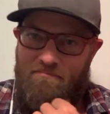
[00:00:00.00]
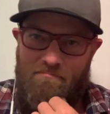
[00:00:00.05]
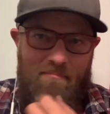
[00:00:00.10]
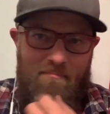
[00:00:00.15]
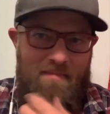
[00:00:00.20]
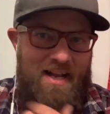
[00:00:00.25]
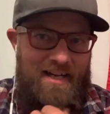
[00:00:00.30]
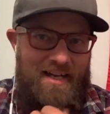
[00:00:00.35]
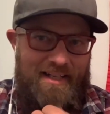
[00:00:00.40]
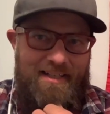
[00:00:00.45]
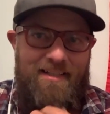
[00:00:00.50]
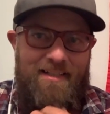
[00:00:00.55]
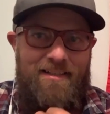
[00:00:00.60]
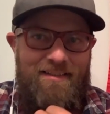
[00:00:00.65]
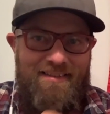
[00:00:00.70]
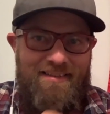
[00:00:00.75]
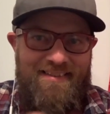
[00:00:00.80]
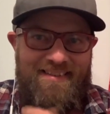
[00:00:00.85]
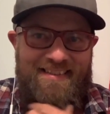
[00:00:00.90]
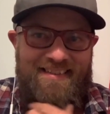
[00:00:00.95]
many.
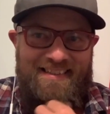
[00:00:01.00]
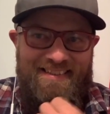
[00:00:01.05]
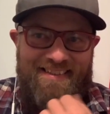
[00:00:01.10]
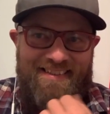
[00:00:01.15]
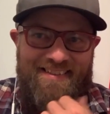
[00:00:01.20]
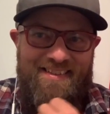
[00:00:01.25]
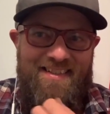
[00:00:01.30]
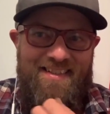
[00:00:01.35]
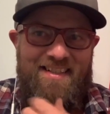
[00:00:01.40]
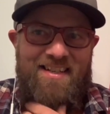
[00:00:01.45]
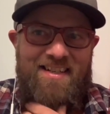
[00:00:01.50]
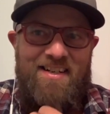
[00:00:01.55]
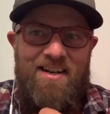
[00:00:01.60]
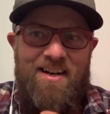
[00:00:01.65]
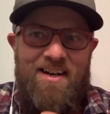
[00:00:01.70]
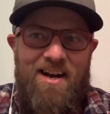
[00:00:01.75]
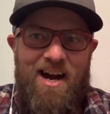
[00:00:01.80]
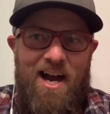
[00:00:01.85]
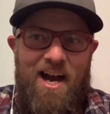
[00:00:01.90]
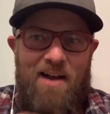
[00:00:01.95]

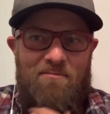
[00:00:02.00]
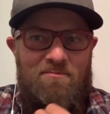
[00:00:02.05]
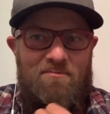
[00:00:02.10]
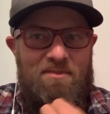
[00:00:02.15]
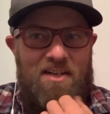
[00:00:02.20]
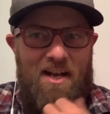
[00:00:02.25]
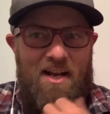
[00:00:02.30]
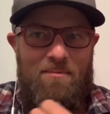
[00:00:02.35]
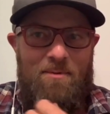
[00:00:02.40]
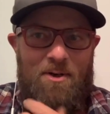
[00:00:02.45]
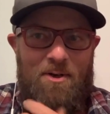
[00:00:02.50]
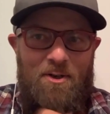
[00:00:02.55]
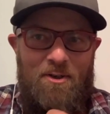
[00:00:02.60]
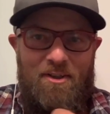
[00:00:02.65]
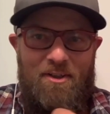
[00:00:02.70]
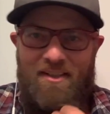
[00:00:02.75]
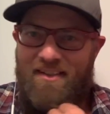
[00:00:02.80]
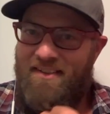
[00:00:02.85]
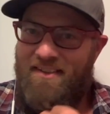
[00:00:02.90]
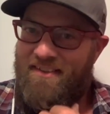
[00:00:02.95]
I've demoed
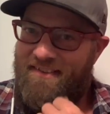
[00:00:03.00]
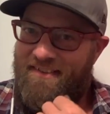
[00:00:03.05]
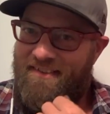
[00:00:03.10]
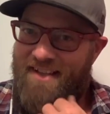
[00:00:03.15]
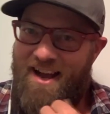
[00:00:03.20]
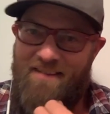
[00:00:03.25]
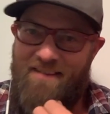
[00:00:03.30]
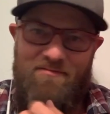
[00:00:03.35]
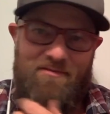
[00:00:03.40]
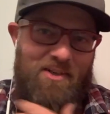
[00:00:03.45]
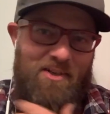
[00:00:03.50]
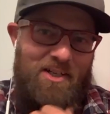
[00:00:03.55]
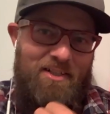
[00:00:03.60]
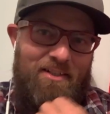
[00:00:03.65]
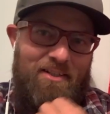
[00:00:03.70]
and it's not fun.